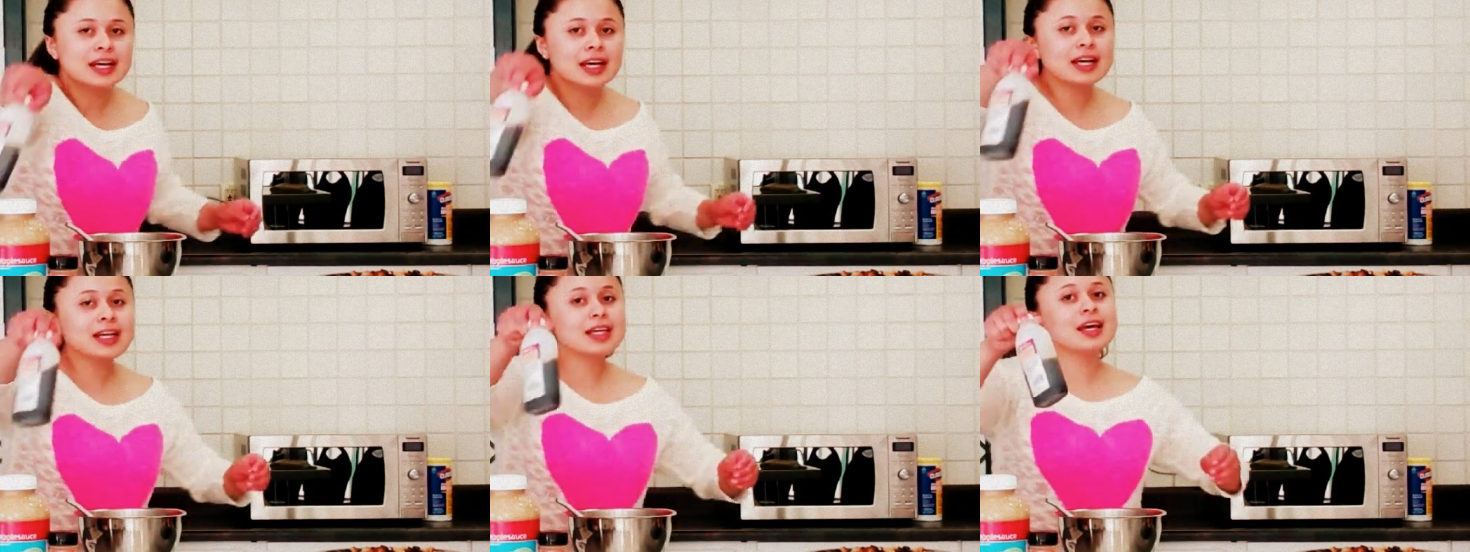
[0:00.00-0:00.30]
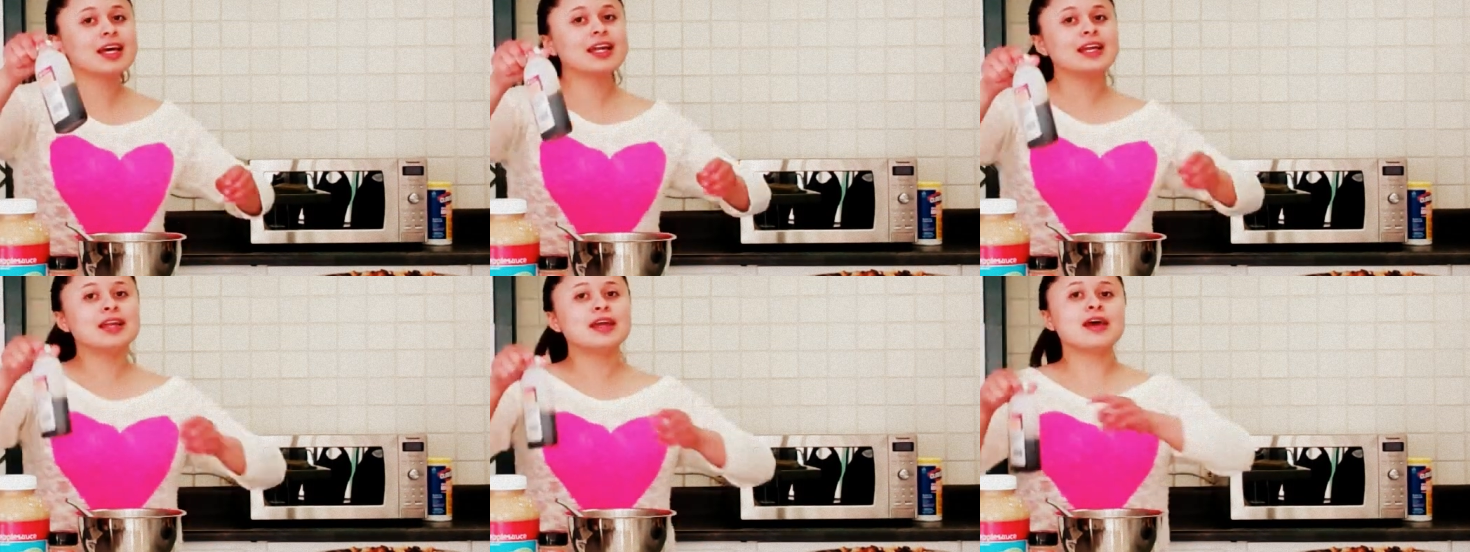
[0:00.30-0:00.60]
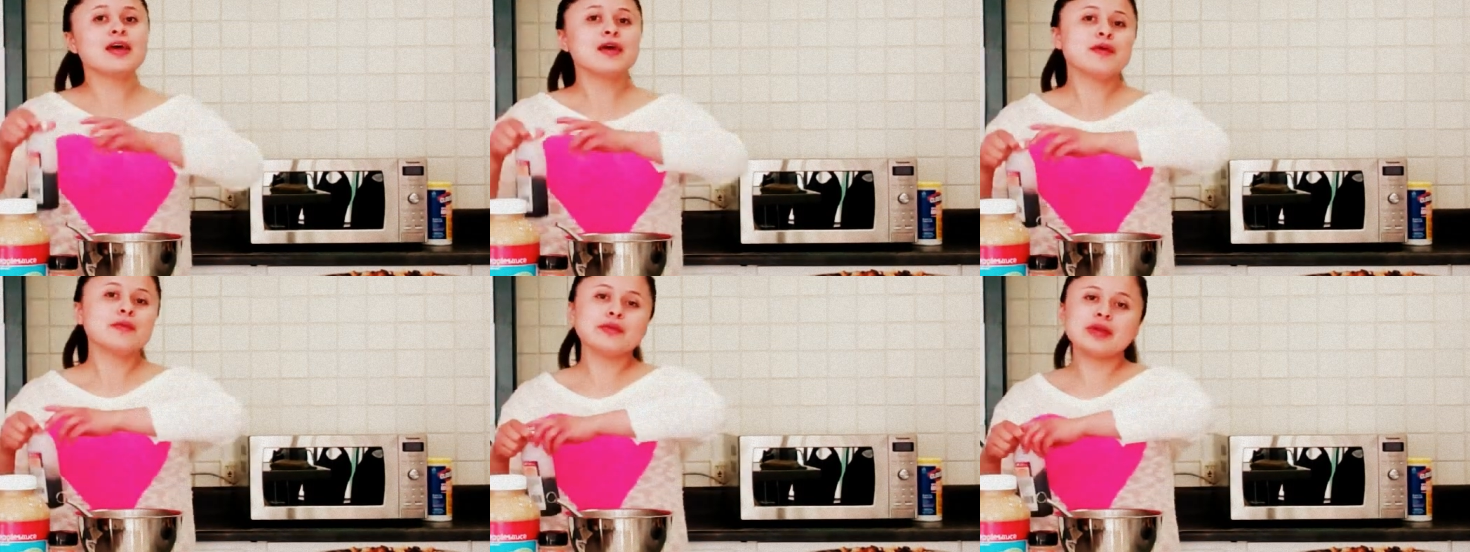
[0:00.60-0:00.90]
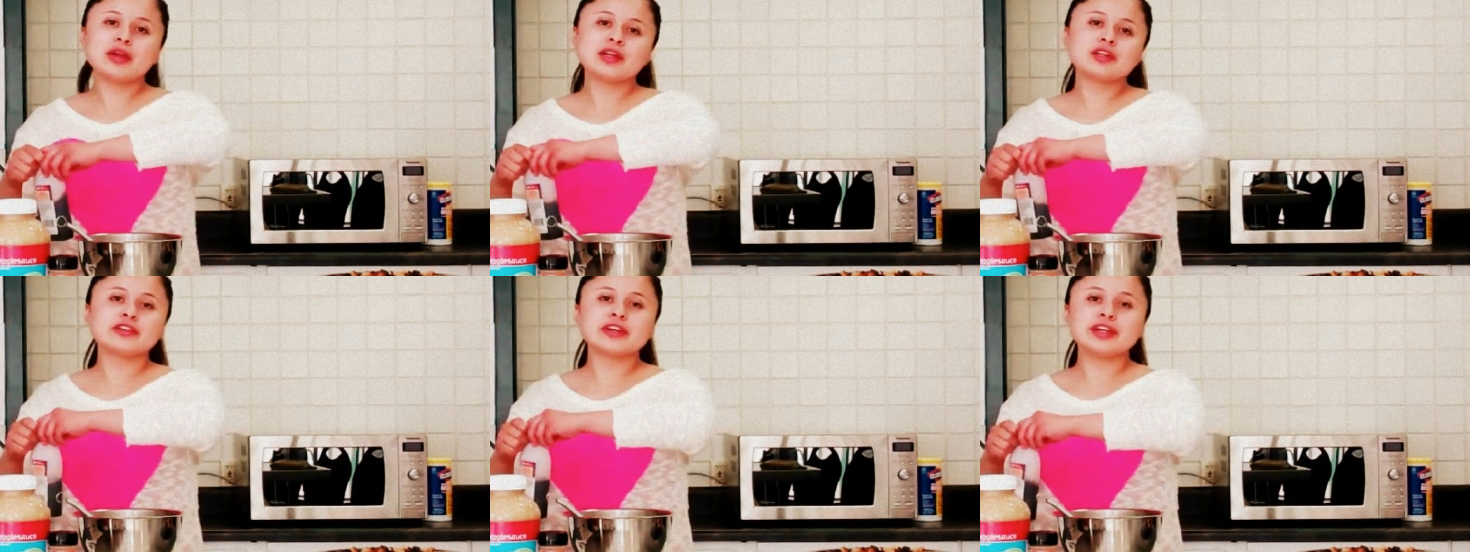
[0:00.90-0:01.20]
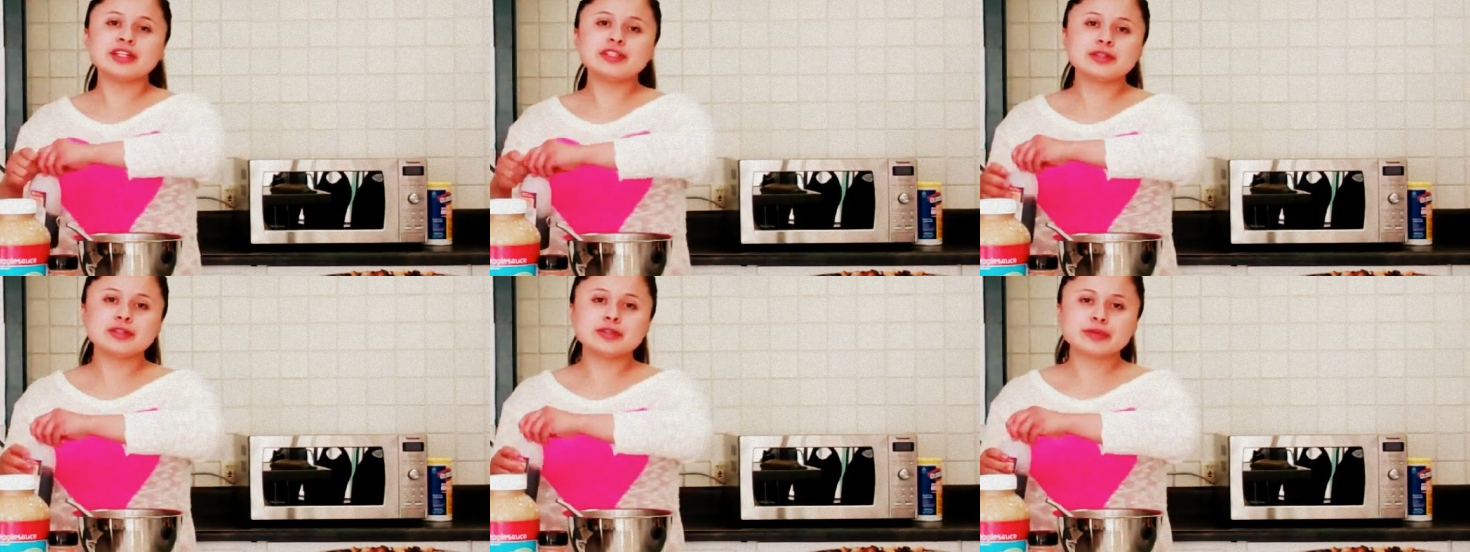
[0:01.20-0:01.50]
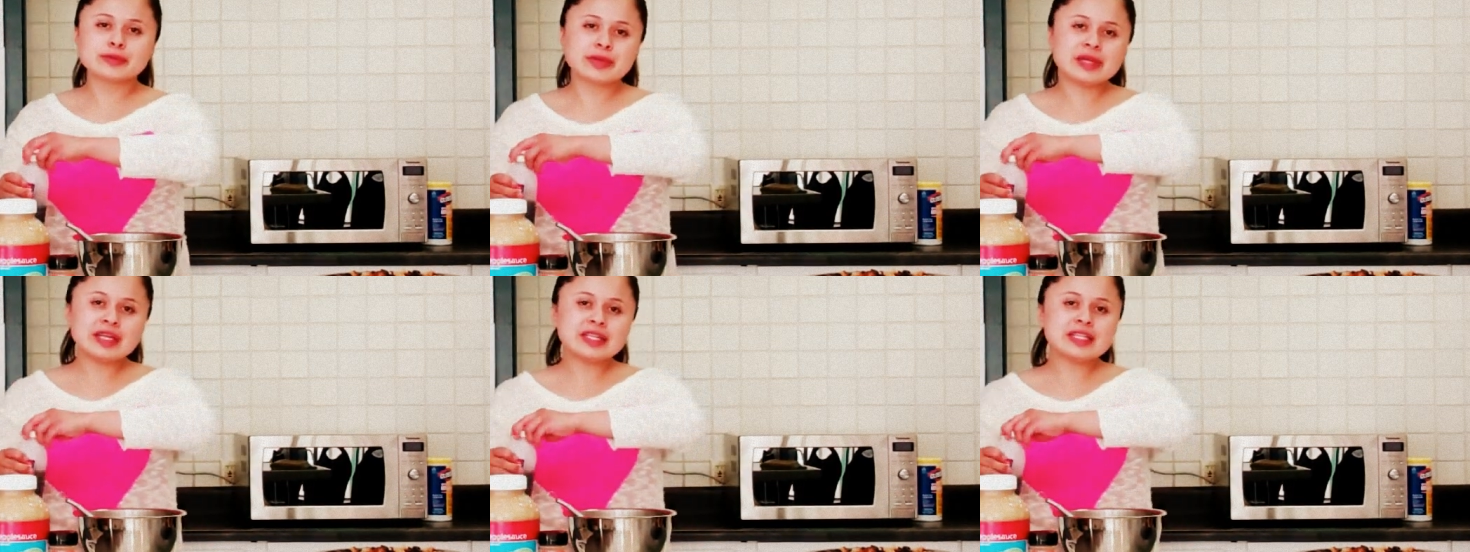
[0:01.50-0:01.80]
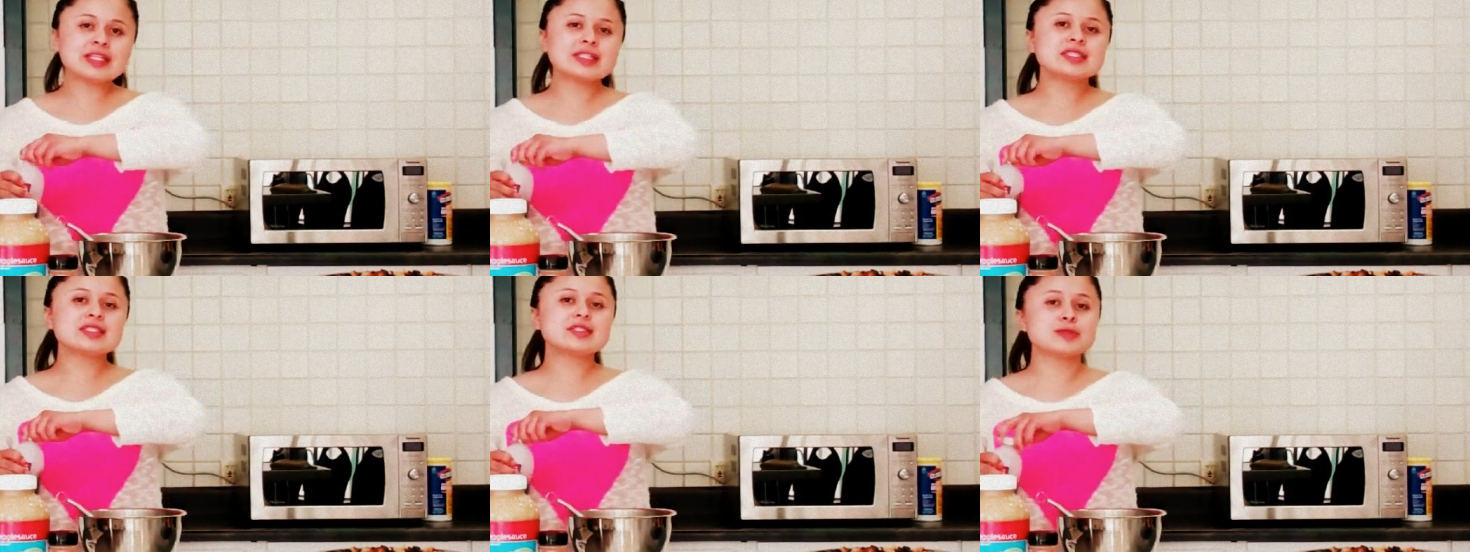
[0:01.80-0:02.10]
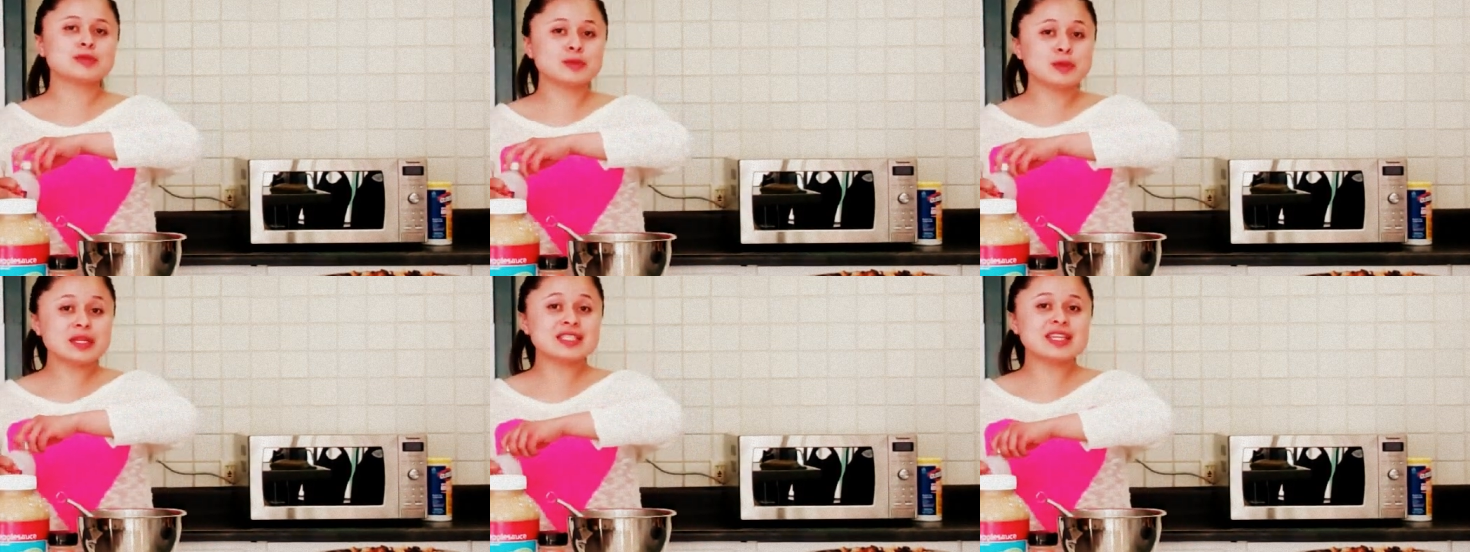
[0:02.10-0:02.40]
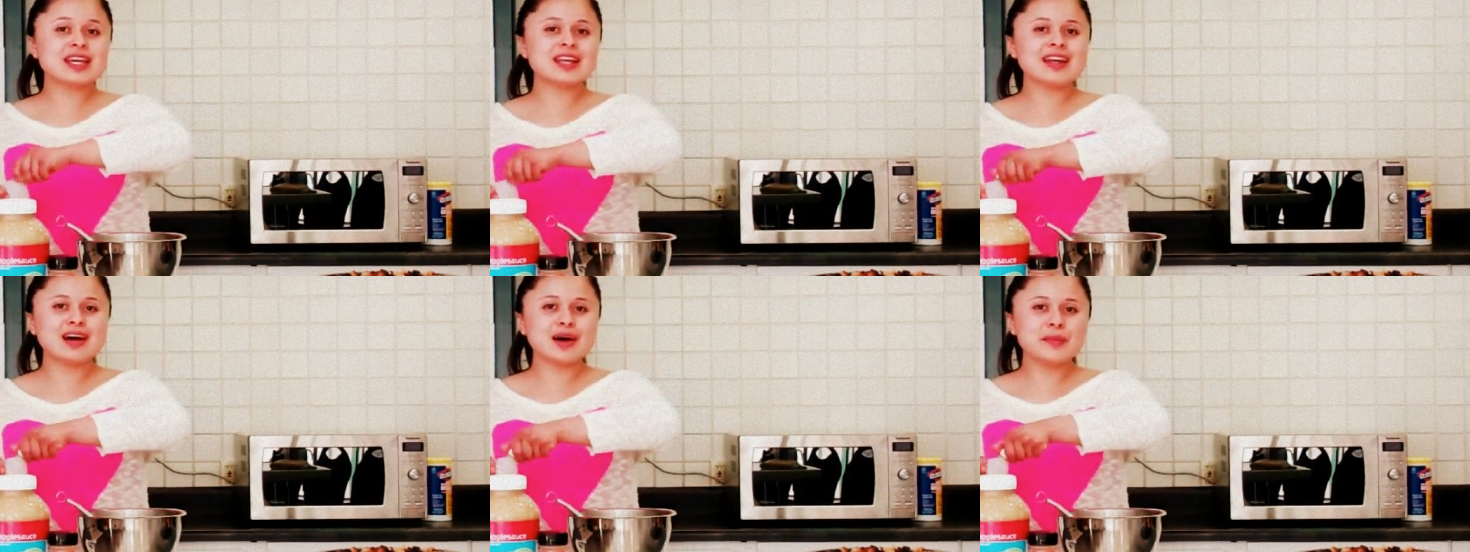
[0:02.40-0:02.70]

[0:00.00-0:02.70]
Again, we are trying to sweeten